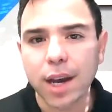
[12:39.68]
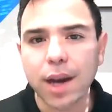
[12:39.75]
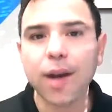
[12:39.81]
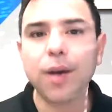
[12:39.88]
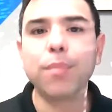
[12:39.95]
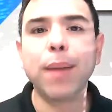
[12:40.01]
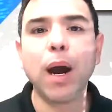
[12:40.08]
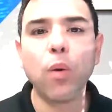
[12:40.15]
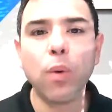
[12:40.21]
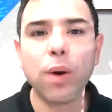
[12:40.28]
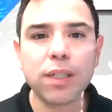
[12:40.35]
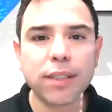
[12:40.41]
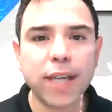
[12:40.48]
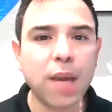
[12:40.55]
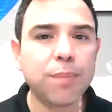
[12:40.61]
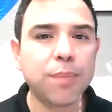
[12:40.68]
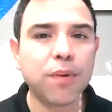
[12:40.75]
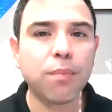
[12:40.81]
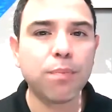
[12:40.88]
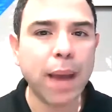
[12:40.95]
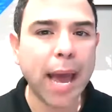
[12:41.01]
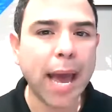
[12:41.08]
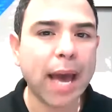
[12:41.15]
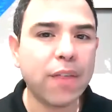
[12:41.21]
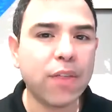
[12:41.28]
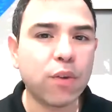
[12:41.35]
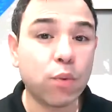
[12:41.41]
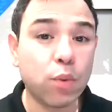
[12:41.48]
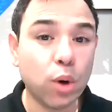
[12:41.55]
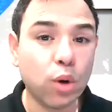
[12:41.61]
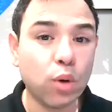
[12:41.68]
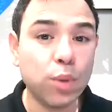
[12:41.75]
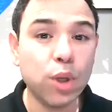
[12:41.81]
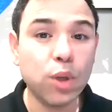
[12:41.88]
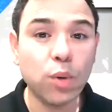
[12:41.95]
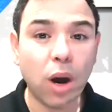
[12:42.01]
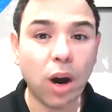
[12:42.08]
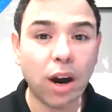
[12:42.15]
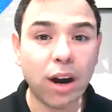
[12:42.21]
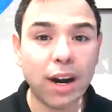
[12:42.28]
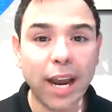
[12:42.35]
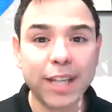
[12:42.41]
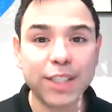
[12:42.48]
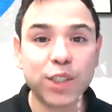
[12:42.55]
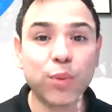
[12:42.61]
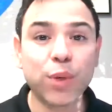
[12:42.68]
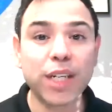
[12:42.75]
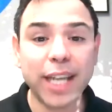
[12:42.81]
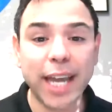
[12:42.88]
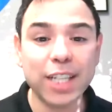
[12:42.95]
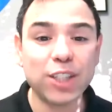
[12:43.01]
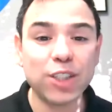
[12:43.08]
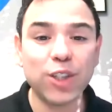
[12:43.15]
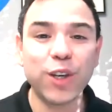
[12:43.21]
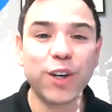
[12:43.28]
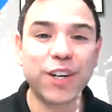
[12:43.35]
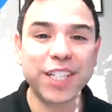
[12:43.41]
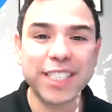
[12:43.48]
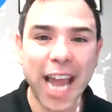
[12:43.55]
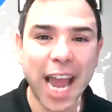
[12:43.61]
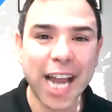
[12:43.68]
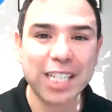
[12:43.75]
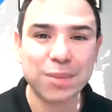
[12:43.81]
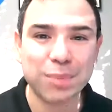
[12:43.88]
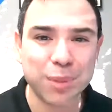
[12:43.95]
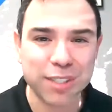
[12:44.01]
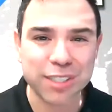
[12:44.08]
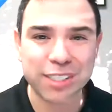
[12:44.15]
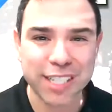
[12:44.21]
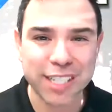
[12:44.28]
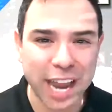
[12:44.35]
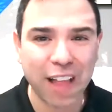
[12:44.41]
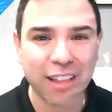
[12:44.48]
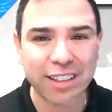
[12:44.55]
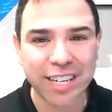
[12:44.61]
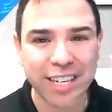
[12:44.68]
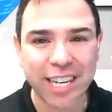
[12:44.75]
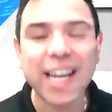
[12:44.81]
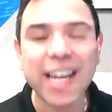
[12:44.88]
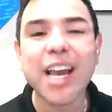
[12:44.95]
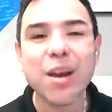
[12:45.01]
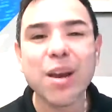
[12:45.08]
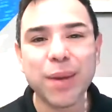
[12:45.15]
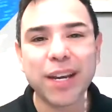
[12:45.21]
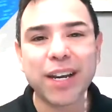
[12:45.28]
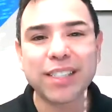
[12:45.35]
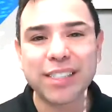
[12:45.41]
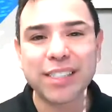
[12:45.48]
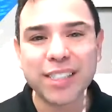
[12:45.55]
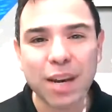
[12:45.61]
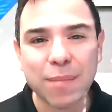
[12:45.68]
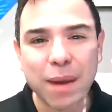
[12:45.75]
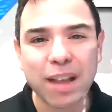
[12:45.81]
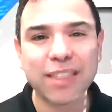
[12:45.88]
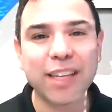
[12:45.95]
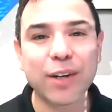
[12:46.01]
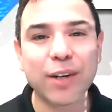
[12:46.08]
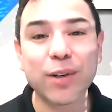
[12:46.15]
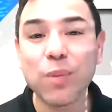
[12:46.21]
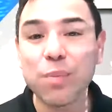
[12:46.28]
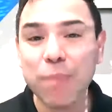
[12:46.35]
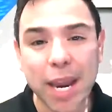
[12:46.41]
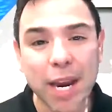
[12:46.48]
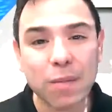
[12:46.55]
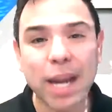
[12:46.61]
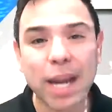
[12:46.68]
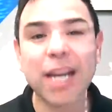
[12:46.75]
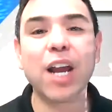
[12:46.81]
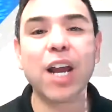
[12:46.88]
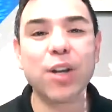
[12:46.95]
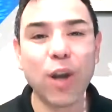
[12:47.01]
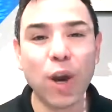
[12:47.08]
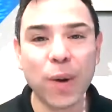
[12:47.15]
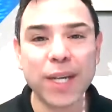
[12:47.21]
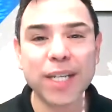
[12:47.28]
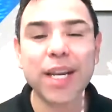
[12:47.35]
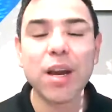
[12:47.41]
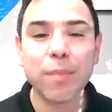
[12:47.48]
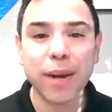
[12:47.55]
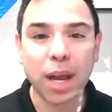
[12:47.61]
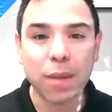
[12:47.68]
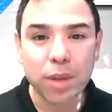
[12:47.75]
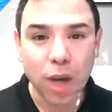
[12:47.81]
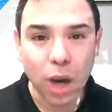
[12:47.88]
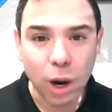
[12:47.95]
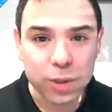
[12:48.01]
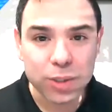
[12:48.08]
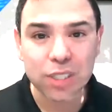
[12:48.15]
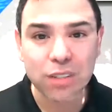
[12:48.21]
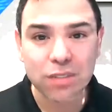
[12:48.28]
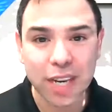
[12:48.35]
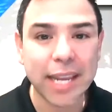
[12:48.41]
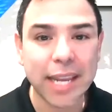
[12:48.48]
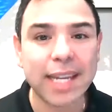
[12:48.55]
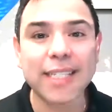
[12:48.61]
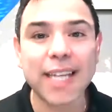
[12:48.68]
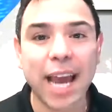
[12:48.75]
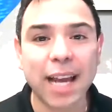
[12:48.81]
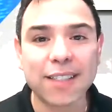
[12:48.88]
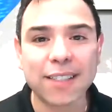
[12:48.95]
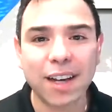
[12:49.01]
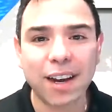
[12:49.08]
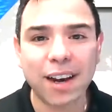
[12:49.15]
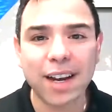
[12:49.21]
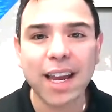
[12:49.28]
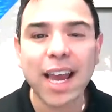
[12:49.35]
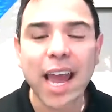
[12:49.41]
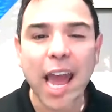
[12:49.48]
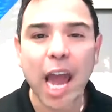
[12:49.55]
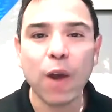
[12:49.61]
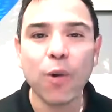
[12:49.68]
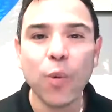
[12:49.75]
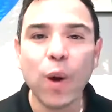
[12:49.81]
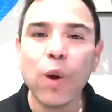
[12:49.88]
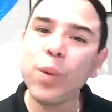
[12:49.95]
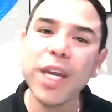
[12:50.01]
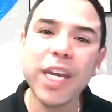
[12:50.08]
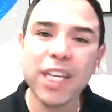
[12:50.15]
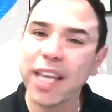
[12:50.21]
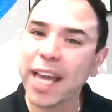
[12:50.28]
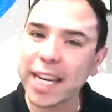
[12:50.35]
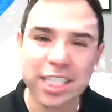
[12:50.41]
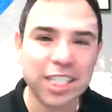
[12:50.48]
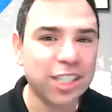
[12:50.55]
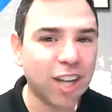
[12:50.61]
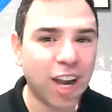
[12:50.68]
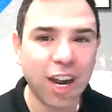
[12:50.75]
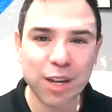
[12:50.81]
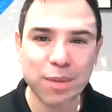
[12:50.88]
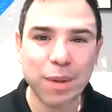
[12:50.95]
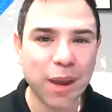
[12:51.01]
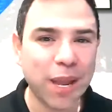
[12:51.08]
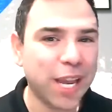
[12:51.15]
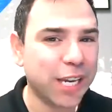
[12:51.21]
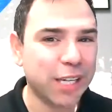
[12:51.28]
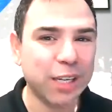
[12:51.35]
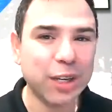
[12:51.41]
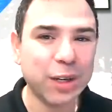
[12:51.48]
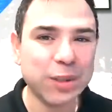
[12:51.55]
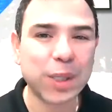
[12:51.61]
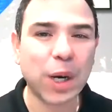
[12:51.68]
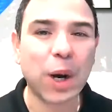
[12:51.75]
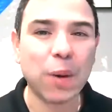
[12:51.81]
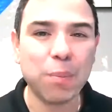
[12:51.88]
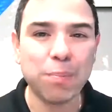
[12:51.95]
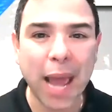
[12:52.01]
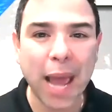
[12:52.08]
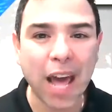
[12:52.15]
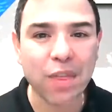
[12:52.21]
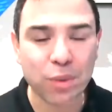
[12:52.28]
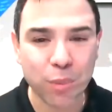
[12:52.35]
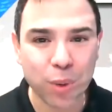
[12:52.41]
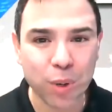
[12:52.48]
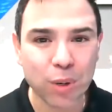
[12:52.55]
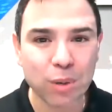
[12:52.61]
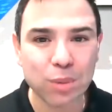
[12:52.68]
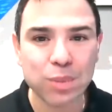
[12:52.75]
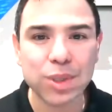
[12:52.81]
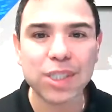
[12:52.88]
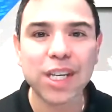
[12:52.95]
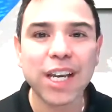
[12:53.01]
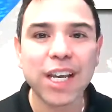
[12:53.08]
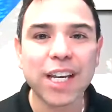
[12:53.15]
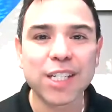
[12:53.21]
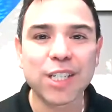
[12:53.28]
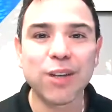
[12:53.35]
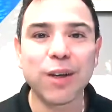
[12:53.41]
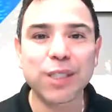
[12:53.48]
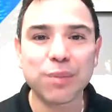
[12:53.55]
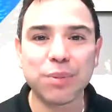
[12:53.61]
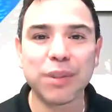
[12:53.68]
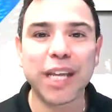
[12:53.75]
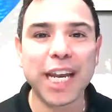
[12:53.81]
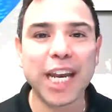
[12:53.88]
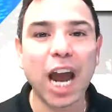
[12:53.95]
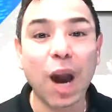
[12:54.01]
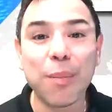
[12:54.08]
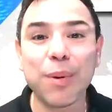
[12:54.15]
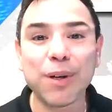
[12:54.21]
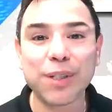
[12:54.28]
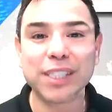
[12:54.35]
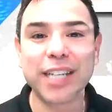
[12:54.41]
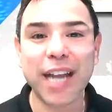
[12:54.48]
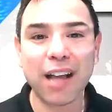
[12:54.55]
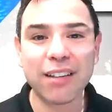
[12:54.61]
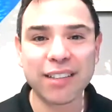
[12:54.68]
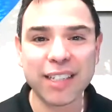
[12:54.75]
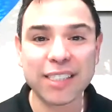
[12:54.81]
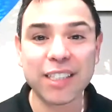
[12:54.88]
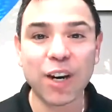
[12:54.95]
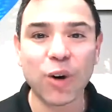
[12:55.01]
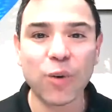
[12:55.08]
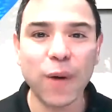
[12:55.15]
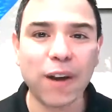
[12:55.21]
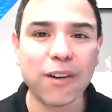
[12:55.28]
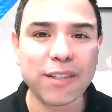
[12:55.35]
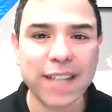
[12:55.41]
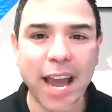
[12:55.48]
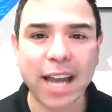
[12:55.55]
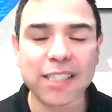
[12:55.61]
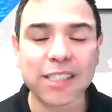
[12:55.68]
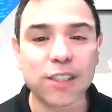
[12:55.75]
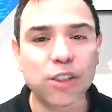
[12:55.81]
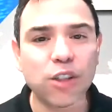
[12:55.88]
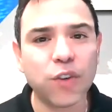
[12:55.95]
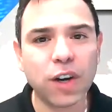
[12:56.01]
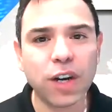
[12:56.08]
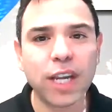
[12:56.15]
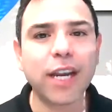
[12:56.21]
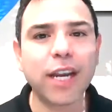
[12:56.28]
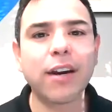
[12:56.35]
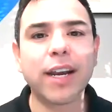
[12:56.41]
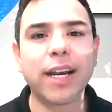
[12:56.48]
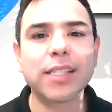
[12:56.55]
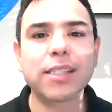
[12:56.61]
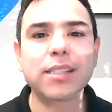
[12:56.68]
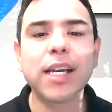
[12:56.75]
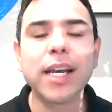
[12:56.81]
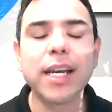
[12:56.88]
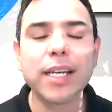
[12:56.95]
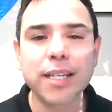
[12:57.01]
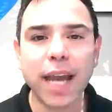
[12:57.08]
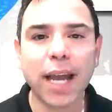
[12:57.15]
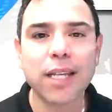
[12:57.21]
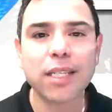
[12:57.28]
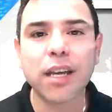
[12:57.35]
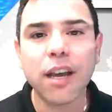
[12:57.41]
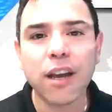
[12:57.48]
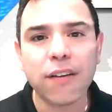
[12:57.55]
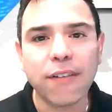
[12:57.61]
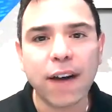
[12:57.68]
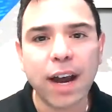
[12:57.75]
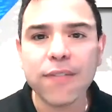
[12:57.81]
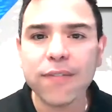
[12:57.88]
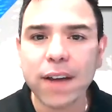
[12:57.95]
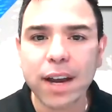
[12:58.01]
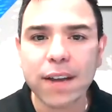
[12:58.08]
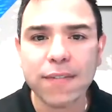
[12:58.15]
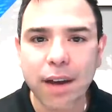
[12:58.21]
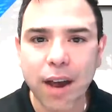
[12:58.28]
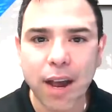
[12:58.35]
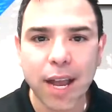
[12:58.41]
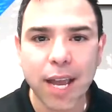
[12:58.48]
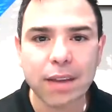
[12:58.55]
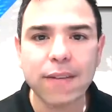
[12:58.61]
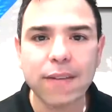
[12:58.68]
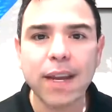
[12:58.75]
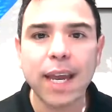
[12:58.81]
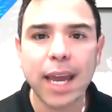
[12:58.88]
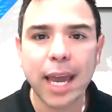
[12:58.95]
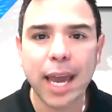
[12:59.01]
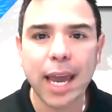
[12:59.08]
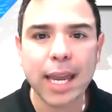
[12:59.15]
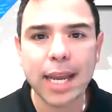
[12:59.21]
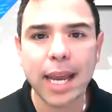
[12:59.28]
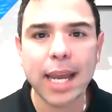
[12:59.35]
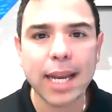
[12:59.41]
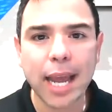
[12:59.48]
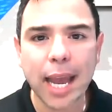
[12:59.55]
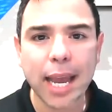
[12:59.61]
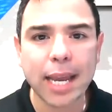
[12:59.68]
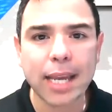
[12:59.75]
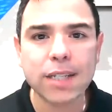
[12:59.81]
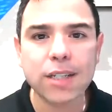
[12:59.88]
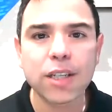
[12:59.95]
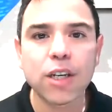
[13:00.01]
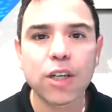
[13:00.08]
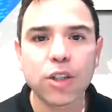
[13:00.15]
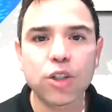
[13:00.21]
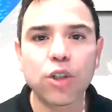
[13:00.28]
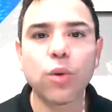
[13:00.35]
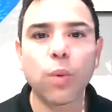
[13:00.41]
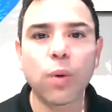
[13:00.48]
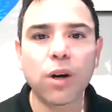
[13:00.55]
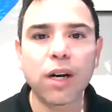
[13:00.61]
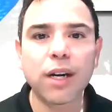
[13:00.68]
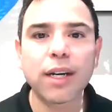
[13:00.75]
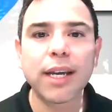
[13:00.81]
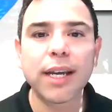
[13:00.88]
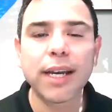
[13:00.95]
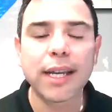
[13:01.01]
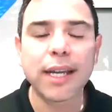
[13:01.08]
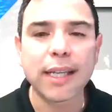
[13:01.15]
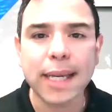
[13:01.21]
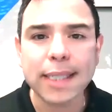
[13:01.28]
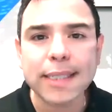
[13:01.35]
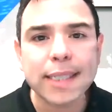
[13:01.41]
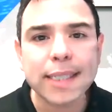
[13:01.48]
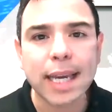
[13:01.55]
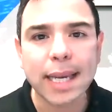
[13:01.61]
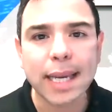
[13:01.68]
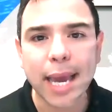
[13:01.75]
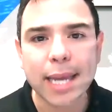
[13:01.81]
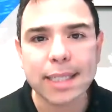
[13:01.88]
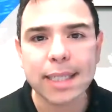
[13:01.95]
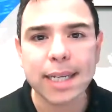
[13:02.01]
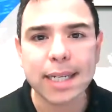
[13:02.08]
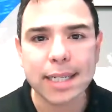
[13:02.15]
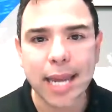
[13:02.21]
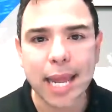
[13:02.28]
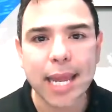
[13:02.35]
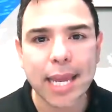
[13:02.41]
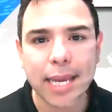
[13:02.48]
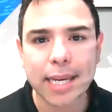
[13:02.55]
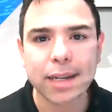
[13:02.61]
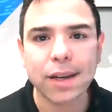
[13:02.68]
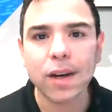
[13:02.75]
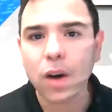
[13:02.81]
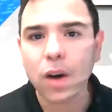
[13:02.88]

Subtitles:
about what type of bathrobe you are as it relates to your tax personality, because some out there who may or may not know it, but I'm the host of Naked Tax Talk, and what we like to talk about and use are bathrobes to explain our personalities around taxes. So if you're curious, text 555-888 to the word "Let's Get Naked,"